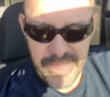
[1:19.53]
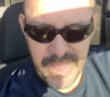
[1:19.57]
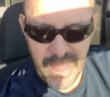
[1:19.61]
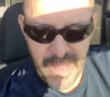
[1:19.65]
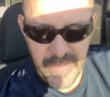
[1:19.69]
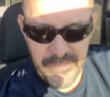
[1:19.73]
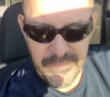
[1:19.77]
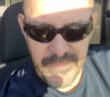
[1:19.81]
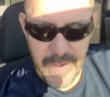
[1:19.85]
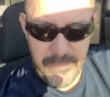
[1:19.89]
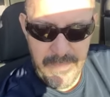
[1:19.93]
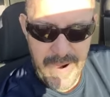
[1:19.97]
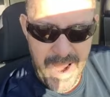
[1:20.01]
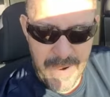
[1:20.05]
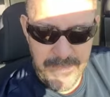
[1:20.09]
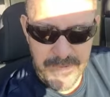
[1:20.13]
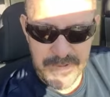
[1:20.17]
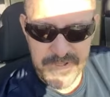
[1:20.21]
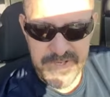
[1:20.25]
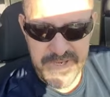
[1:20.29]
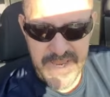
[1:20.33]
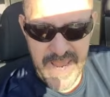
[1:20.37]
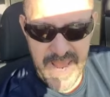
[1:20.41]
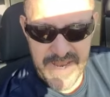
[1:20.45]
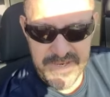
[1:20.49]
The Bible
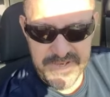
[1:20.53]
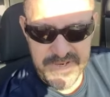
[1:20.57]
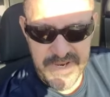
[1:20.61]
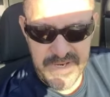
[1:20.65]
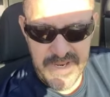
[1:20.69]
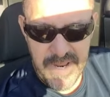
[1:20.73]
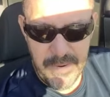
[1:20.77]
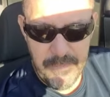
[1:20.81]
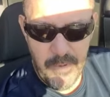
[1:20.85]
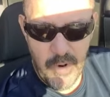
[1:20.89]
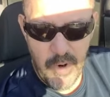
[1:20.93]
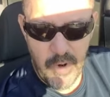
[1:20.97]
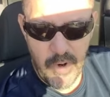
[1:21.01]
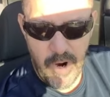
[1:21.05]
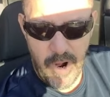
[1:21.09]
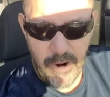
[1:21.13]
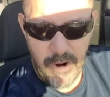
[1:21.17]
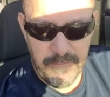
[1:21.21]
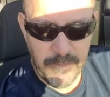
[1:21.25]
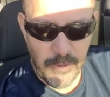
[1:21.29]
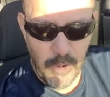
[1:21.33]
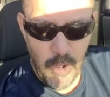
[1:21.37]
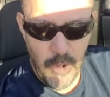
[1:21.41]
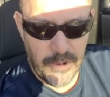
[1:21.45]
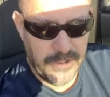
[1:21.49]
says in the book
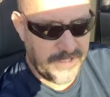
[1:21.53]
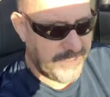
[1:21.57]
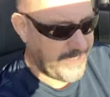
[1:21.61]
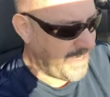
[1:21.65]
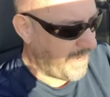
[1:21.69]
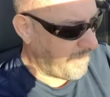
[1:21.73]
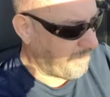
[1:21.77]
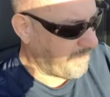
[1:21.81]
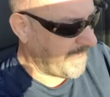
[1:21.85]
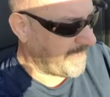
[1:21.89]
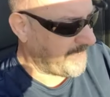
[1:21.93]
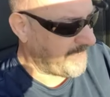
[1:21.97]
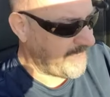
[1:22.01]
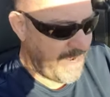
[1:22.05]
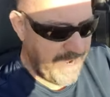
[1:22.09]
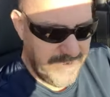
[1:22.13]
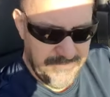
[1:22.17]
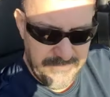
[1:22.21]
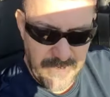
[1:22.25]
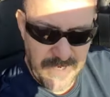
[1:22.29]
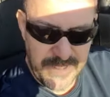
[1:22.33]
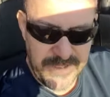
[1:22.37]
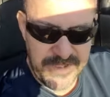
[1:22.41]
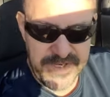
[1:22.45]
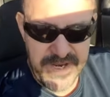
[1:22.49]
of Luke chapter 10
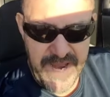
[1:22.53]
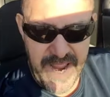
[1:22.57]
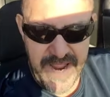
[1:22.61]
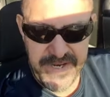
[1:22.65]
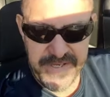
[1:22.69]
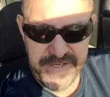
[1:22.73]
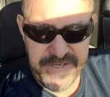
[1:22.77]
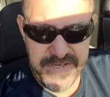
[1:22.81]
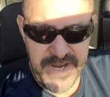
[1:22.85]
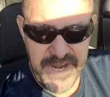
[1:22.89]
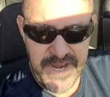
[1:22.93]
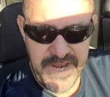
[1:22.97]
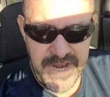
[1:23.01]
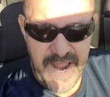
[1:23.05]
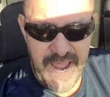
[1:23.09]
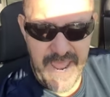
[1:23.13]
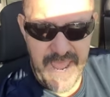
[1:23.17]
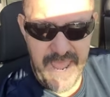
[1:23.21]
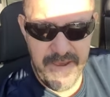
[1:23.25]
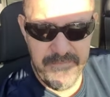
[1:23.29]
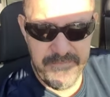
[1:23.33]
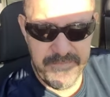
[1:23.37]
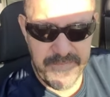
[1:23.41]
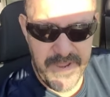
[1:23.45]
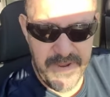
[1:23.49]
verse 19, I
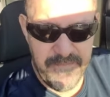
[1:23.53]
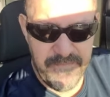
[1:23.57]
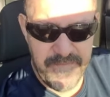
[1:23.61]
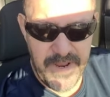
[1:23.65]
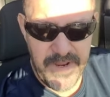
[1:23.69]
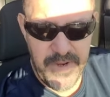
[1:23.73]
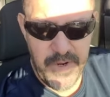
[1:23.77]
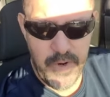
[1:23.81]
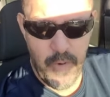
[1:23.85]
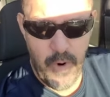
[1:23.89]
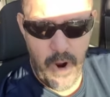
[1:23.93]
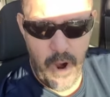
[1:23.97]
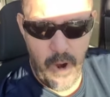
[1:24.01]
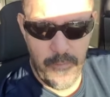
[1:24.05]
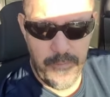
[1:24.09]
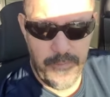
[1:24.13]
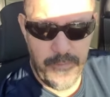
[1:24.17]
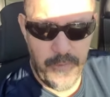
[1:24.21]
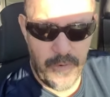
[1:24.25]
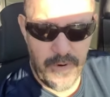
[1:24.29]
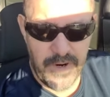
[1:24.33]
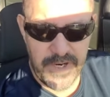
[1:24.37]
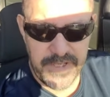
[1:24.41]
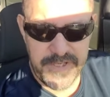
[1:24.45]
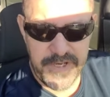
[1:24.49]
have given you
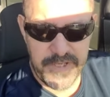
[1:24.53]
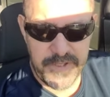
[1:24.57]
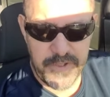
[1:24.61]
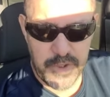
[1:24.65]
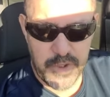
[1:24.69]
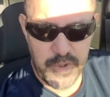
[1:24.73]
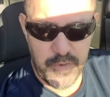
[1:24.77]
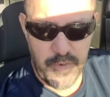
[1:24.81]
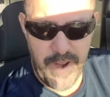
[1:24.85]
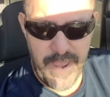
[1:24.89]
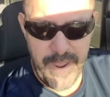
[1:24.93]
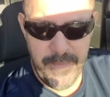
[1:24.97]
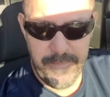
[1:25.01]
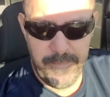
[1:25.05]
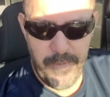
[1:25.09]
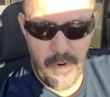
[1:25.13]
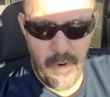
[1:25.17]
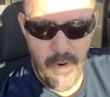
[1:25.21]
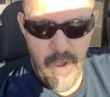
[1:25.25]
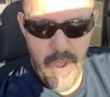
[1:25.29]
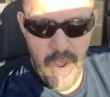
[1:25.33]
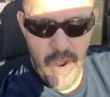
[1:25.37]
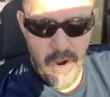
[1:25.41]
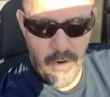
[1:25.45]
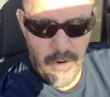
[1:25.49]
authority to
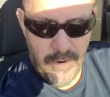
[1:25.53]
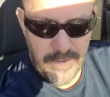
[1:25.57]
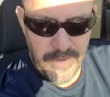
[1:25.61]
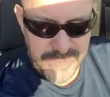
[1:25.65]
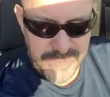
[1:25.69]
trample on